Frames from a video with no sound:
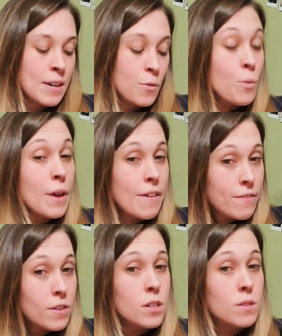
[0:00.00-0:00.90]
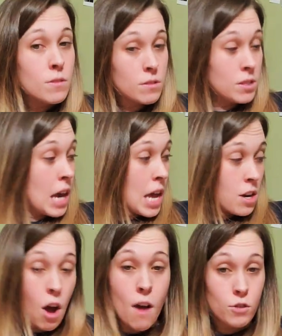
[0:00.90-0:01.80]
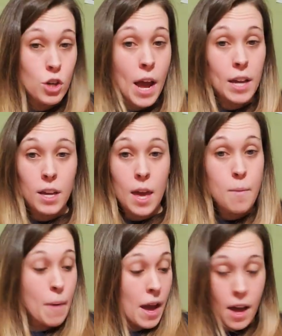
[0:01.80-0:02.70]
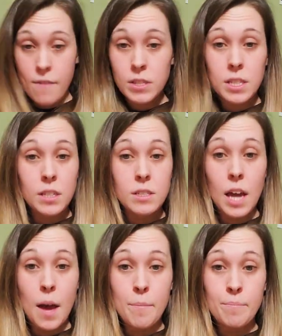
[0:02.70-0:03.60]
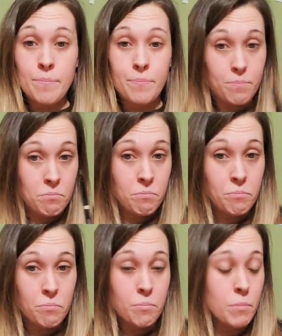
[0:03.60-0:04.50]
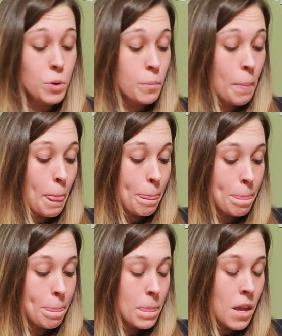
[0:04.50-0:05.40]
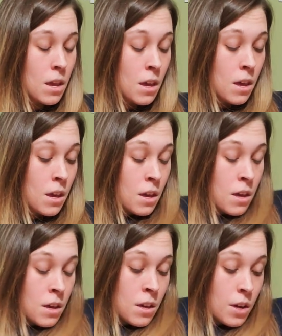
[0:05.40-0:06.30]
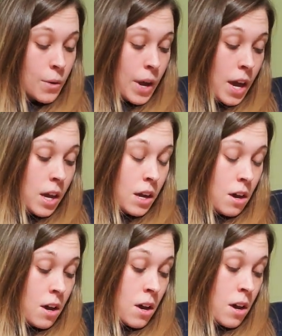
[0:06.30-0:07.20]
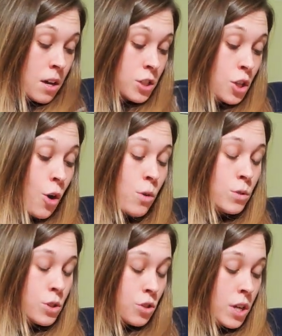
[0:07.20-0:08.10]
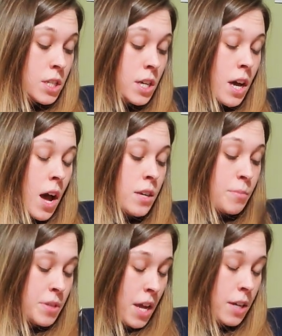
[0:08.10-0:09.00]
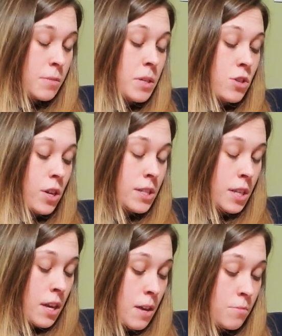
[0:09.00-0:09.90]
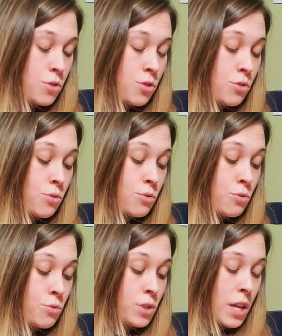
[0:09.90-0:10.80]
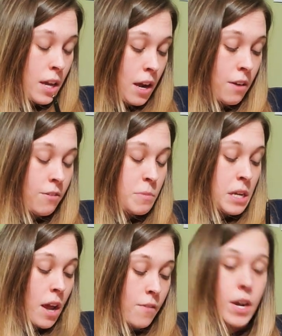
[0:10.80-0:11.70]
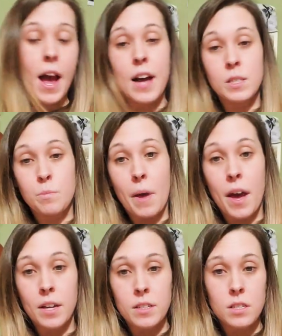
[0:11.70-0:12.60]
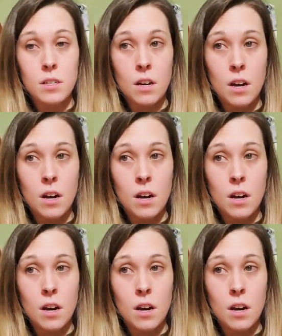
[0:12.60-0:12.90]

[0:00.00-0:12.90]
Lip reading: We've gotten off track and came back every single time. Boom. Okay, so just trusting God to protect me, trusting Him to take care of me in every aspect.